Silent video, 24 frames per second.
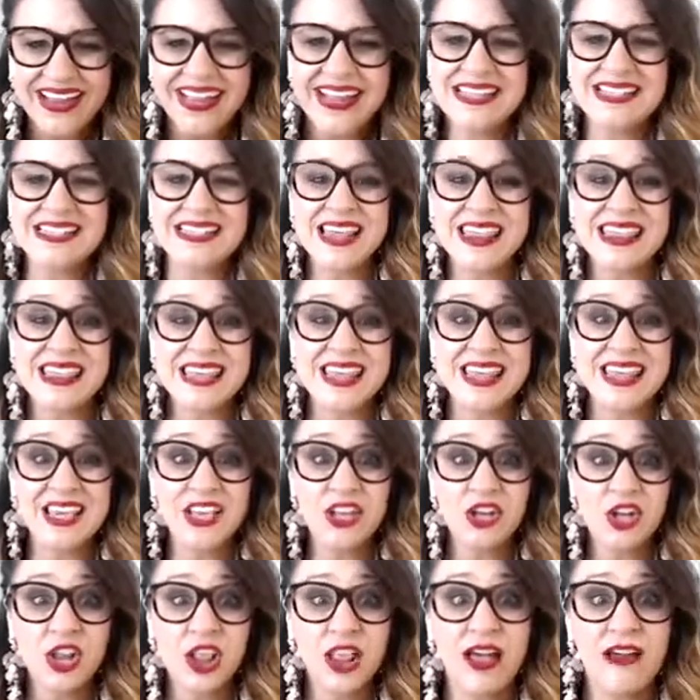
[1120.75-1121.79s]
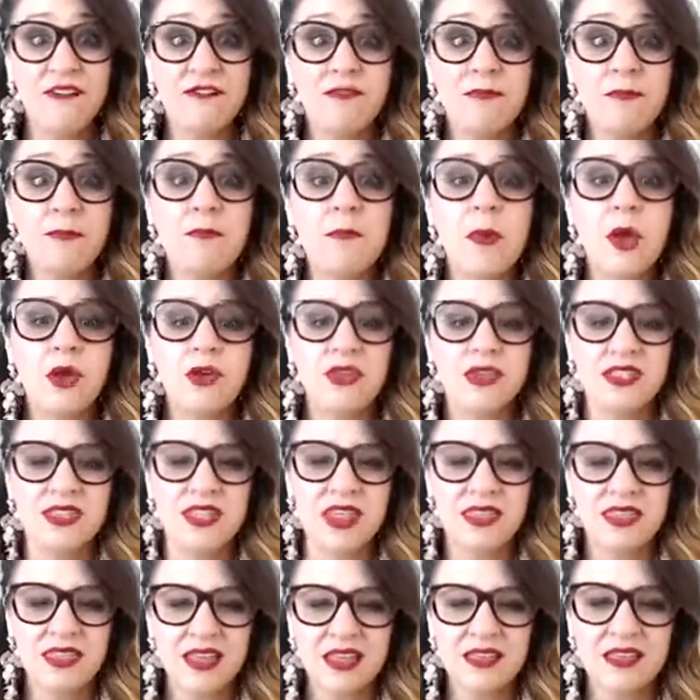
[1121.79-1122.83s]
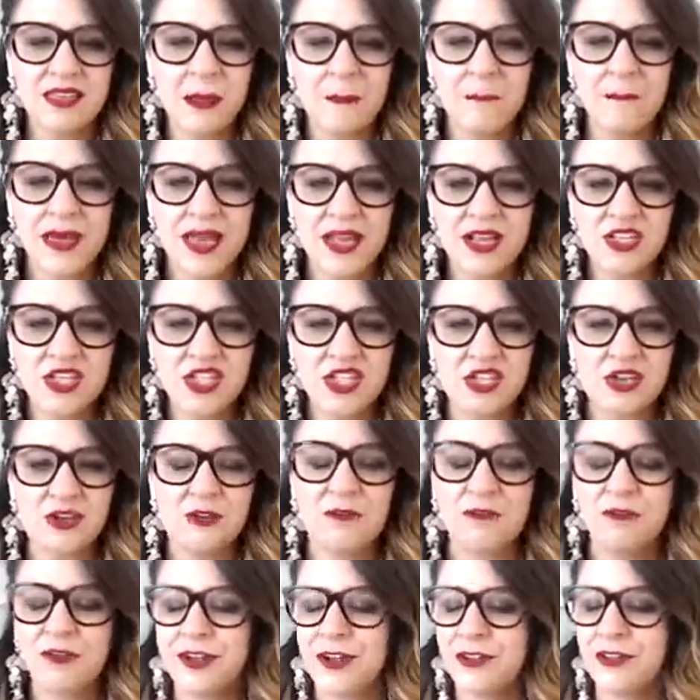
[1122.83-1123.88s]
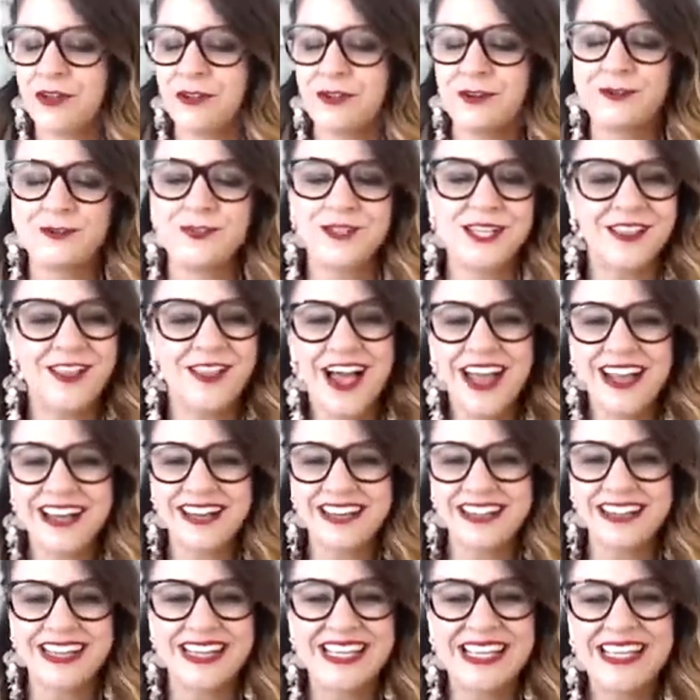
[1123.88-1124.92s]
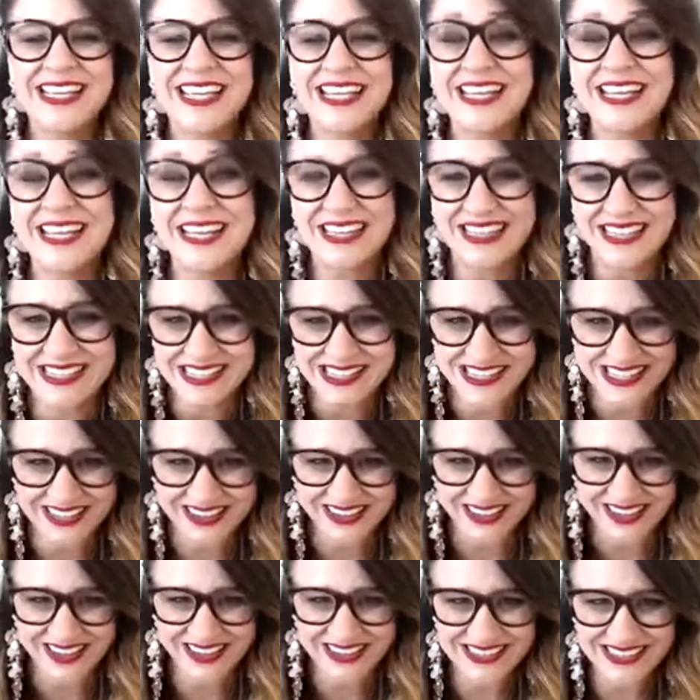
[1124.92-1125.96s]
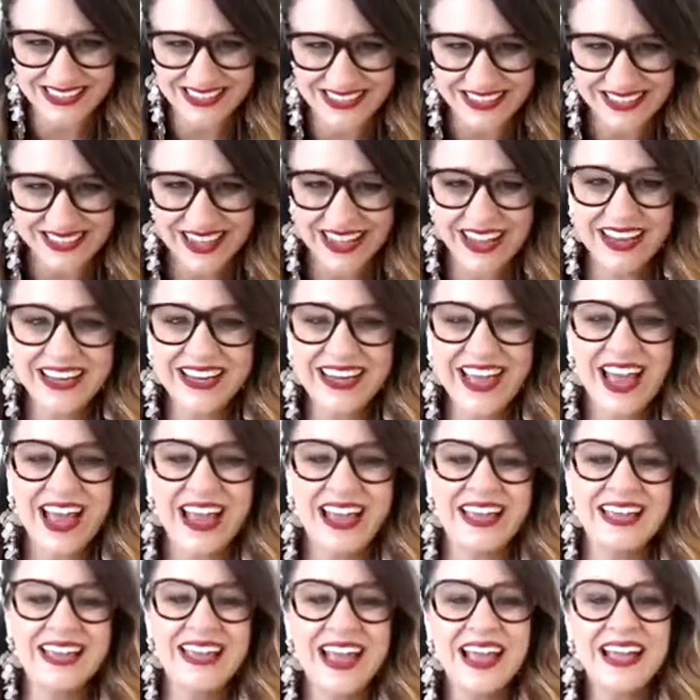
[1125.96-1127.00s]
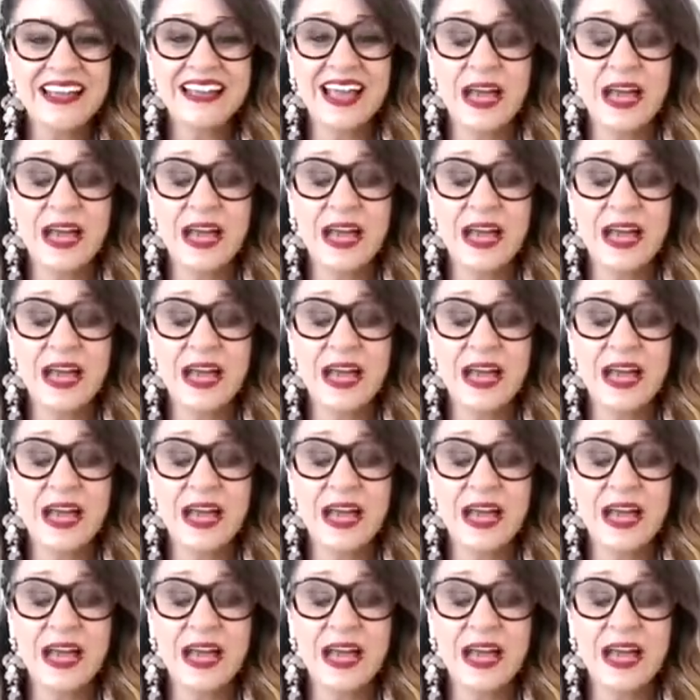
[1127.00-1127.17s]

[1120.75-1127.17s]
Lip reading: It's the thing you love most, the thing that makes you feel all delighted and giddy inside, okay?